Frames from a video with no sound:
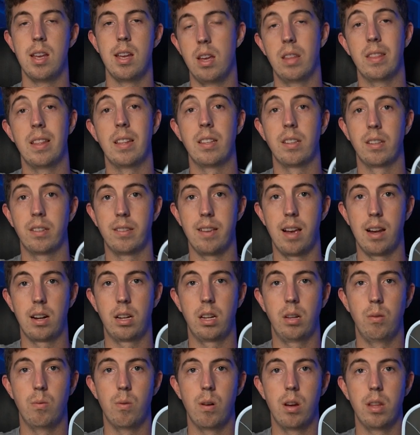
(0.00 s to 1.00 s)
That's
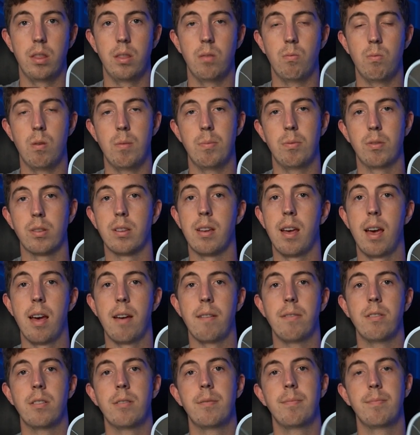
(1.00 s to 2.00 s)
exactly what the Ripples
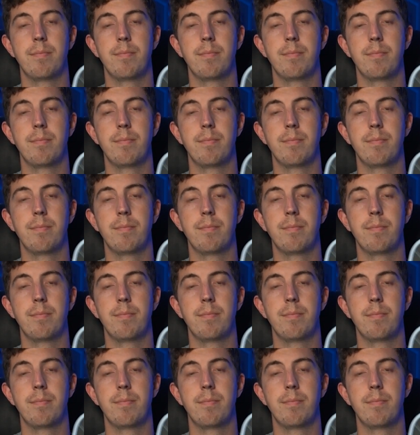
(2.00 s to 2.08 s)
have.